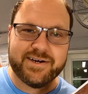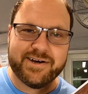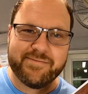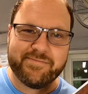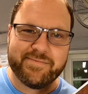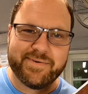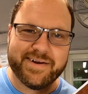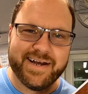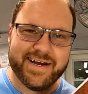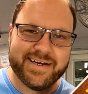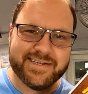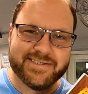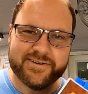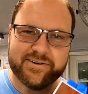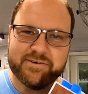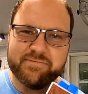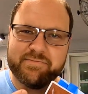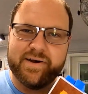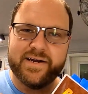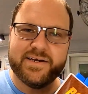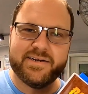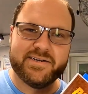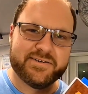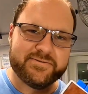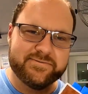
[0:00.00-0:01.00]
up. It has all
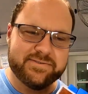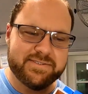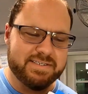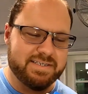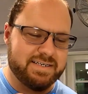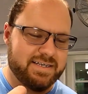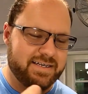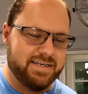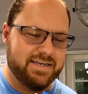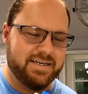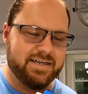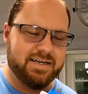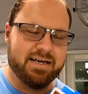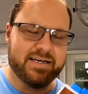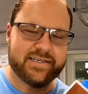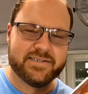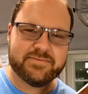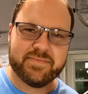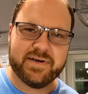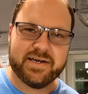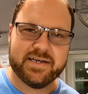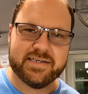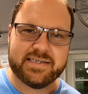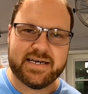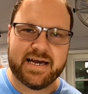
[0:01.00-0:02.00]
my notes in it. It has
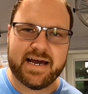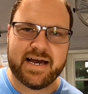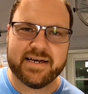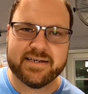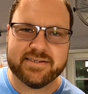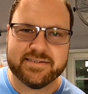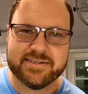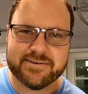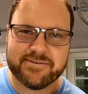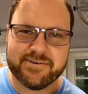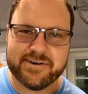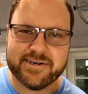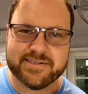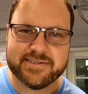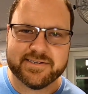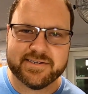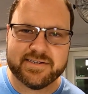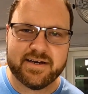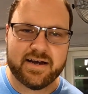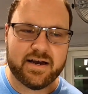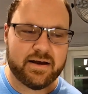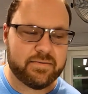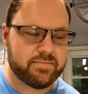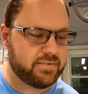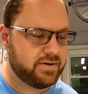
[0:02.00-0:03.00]
my tags across the
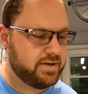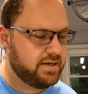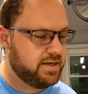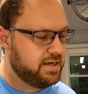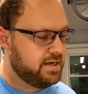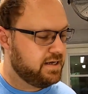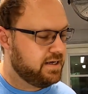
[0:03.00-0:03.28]
top.